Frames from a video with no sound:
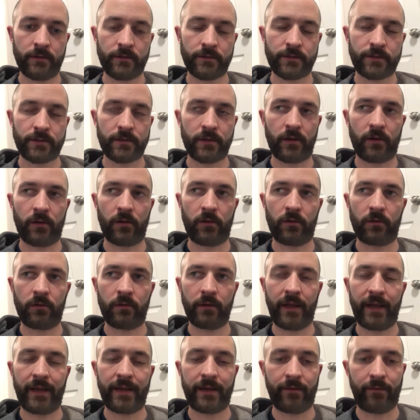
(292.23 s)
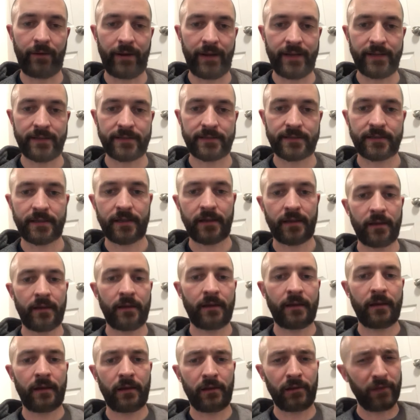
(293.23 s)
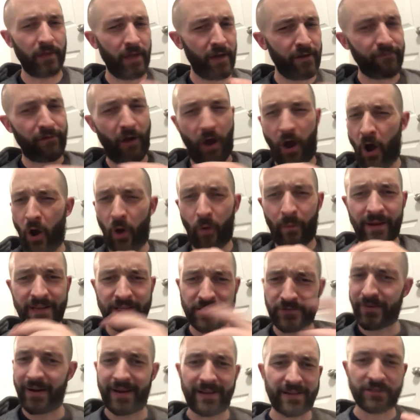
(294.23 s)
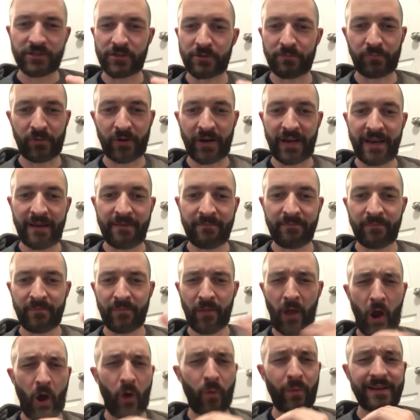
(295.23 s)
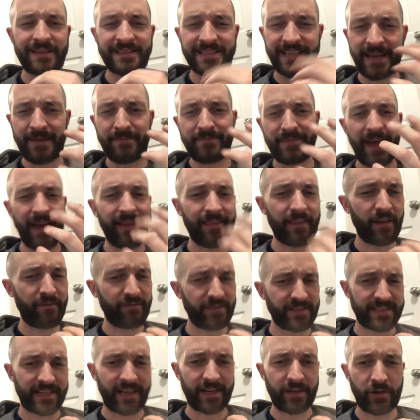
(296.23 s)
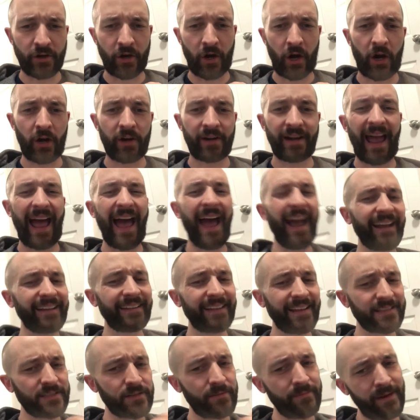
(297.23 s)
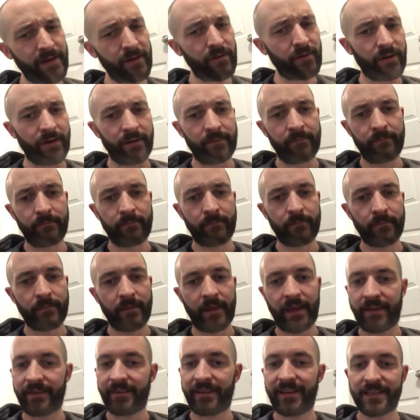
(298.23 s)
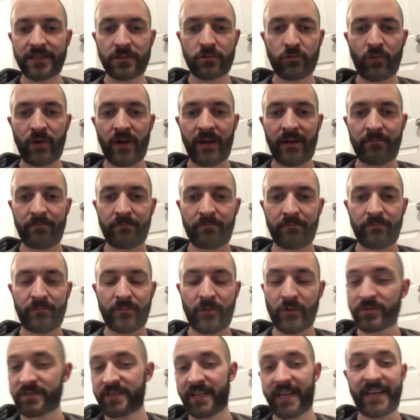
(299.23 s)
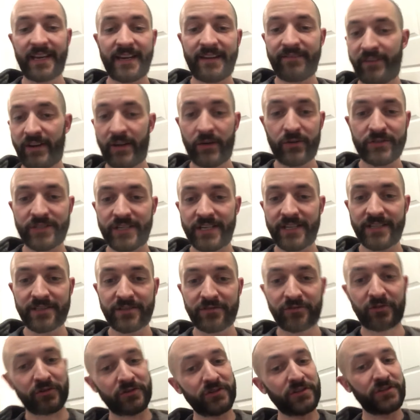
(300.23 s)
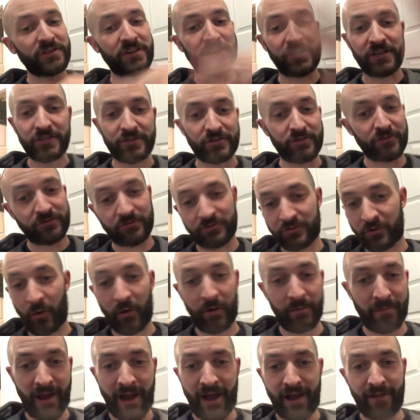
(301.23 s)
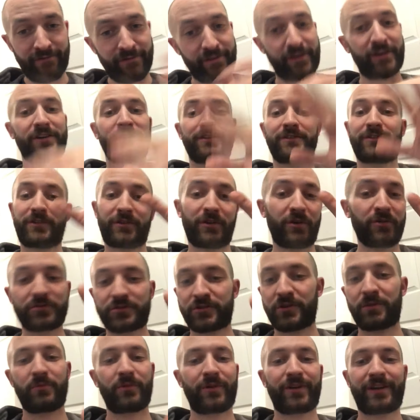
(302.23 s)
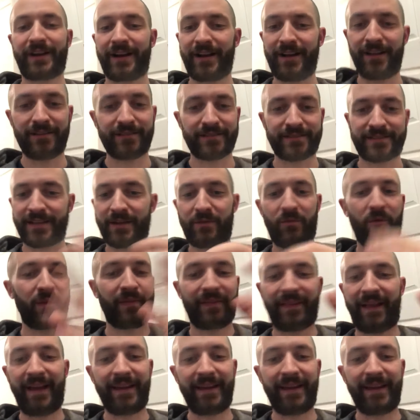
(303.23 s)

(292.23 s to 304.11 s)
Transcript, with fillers: So, anyways, Love always reigns supreme. Always keep that love inside your heart. Act as a mirror. And guess what? Those negative energies, they're just going to storm off. They're going to go somewhere else. They won't